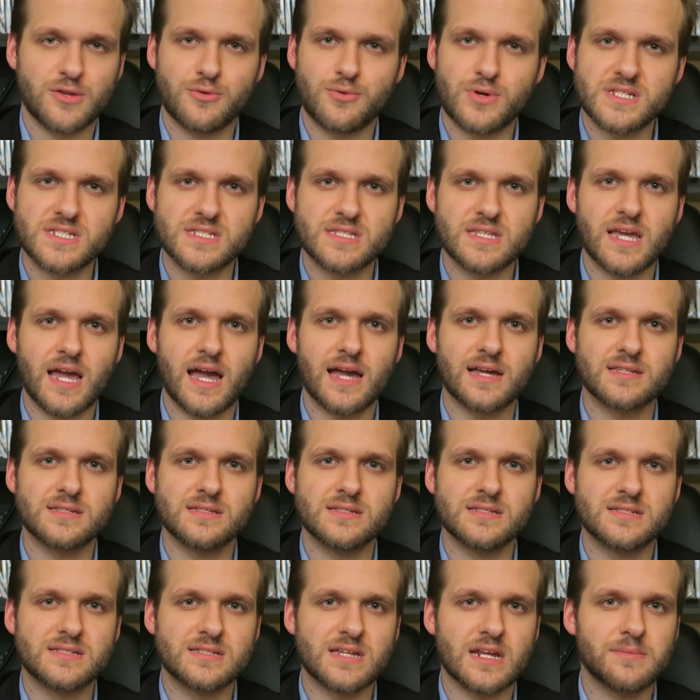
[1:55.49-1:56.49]
The rest of the
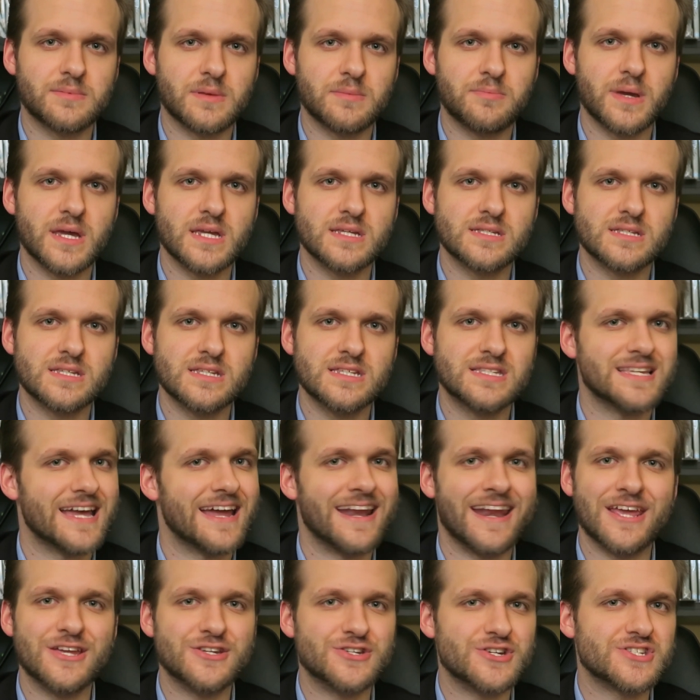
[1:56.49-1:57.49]
actors sell the pieces
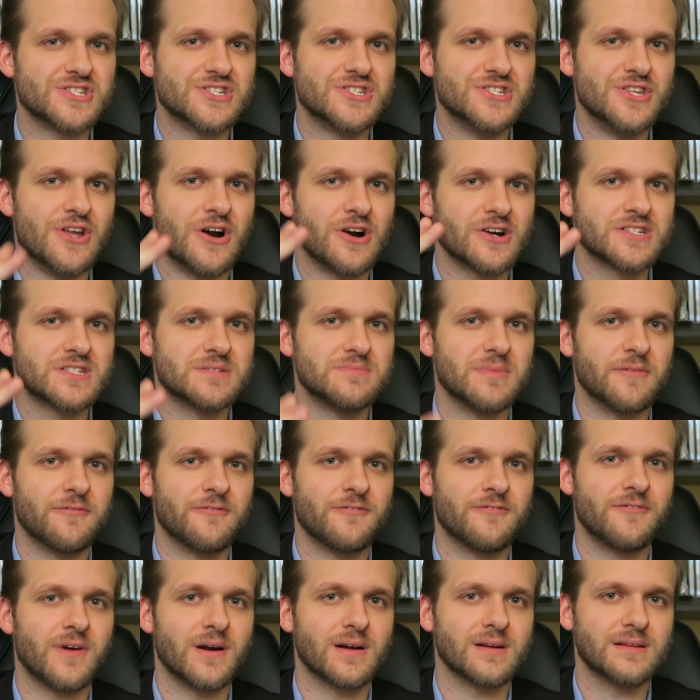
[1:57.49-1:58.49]
and he just knocks them the
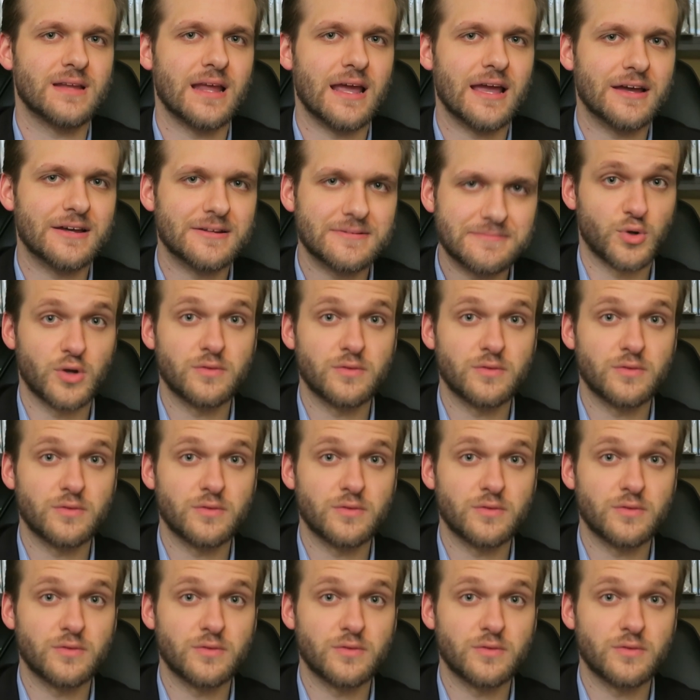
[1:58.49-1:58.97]
fuck down.